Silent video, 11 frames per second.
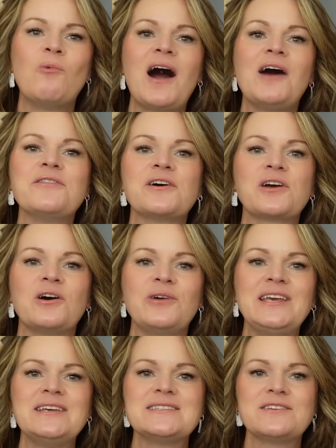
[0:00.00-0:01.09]
while the
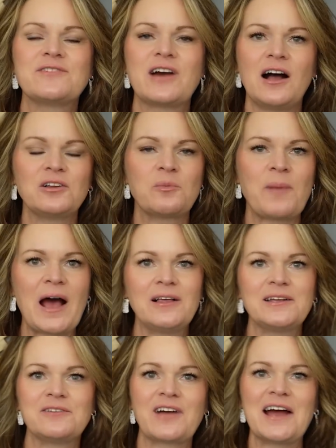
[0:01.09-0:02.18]
cohesive color
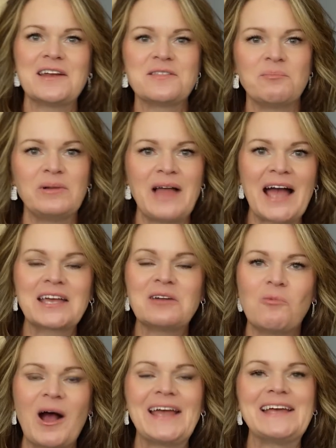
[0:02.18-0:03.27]
palette of kind of the black
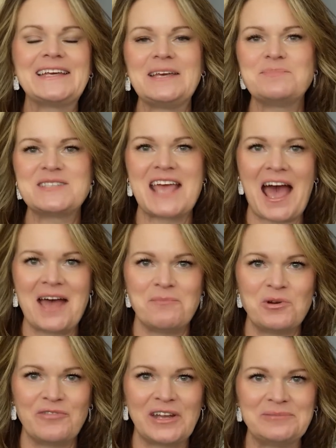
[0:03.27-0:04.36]
and white keeps the eye
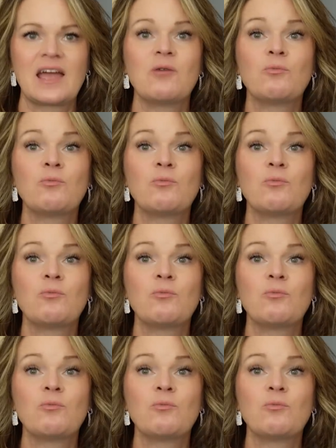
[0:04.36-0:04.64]
moving.